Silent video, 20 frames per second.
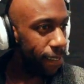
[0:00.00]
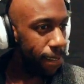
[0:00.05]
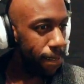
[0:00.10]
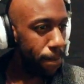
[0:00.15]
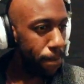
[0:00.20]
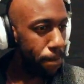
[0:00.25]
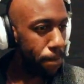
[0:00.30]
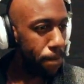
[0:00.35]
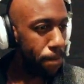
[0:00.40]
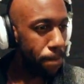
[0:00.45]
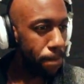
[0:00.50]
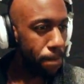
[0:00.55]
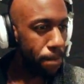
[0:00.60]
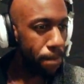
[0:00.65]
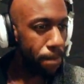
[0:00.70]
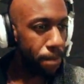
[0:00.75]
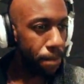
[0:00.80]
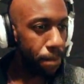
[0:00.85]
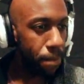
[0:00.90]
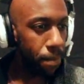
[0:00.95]

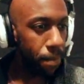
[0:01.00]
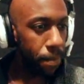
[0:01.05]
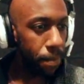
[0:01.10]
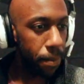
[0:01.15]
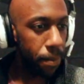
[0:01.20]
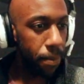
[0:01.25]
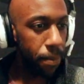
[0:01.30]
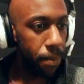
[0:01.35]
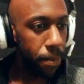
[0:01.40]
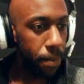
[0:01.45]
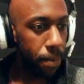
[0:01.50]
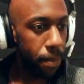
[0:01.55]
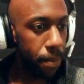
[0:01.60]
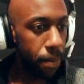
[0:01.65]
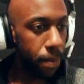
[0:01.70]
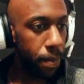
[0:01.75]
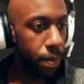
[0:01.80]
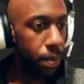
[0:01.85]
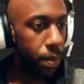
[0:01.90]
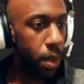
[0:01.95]
Hmm.
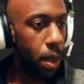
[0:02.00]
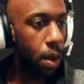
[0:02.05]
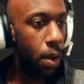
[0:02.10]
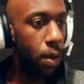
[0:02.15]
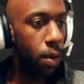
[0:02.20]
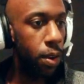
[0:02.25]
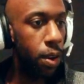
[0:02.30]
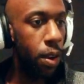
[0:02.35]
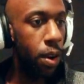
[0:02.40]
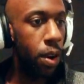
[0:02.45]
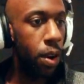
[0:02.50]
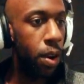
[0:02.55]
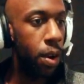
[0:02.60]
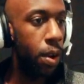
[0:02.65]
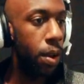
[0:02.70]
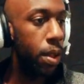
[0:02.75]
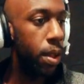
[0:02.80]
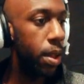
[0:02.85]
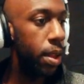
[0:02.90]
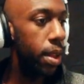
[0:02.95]
Oh,
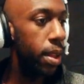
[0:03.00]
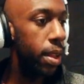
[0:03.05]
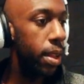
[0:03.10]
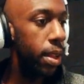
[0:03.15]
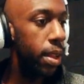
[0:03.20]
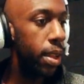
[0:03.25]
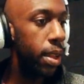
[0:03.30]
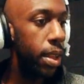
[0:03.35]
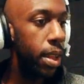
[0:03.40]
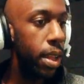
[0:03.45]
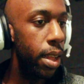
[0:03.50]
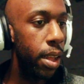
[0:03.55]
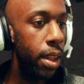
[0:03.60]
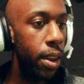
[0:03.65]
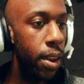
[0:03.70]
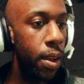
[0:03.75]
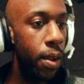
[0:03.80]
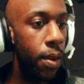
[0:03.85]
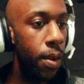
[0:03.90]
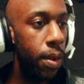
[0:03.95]
no, no,
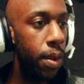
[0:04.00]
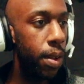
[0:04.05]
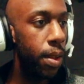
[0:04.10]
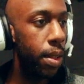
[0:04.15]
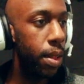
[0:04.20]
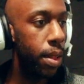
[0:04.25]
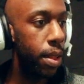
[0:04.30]
no. No.